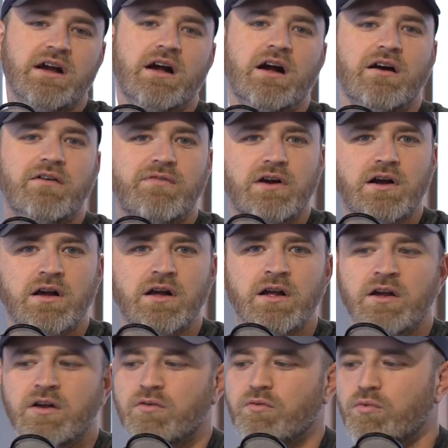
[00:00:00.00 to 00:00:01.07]
of a
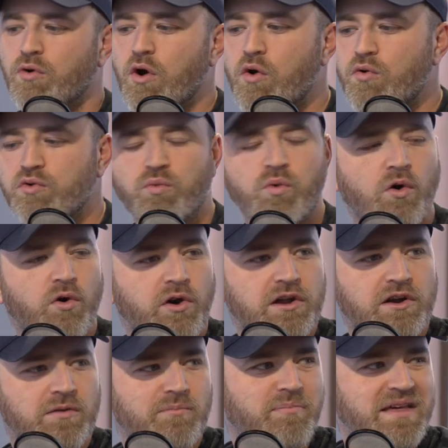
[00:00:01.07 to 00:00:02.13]
road
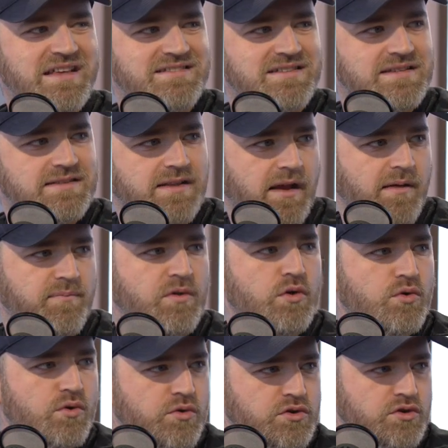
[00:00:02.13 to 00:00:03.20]
warrior business type
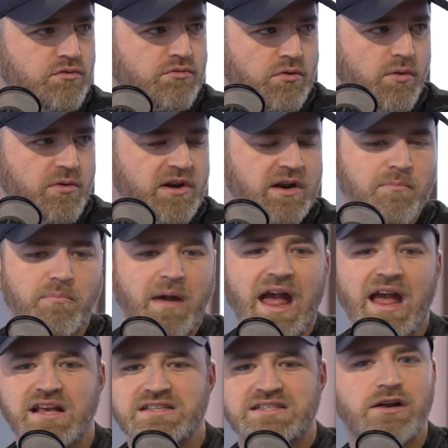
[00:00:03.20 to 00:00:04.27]
dude? Do you throw it in a
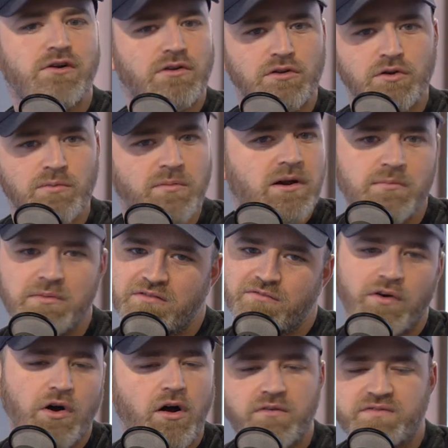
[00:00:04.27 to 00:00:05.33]
bag? Is there aluminum
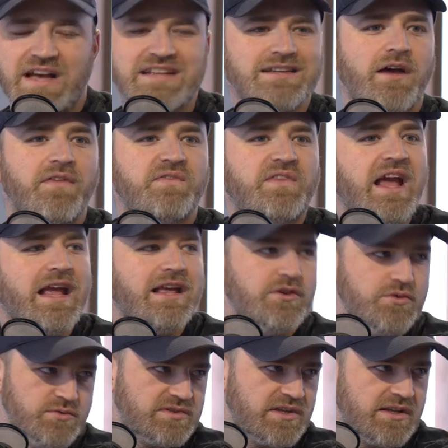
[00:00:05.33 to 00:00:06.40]
involved? That's how they
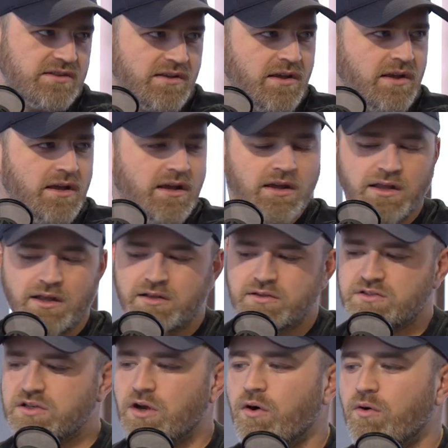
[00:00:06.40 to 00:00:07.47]
use it. Mm-hmm.
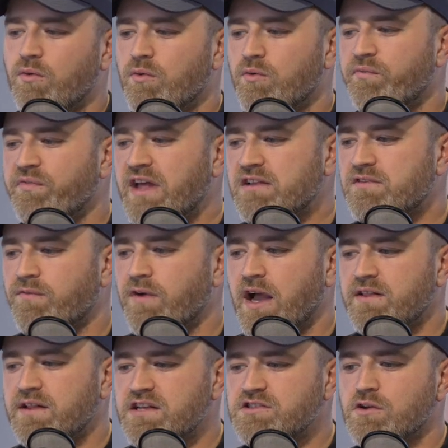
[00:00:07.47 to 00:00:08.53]
So that's
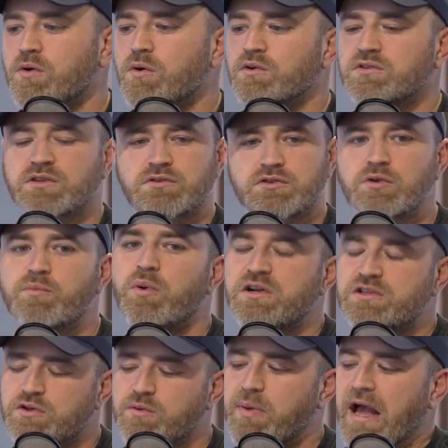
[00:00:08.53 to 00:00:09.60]
fine. That's cool. So two
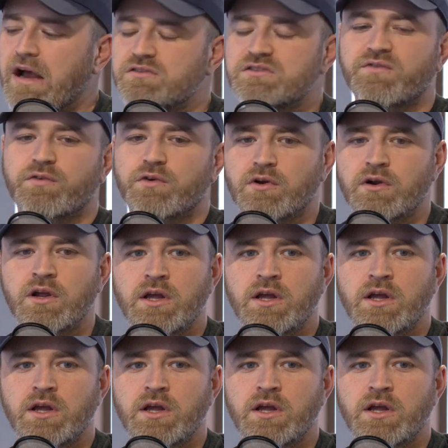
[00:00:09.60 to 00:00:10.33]
point two pounds for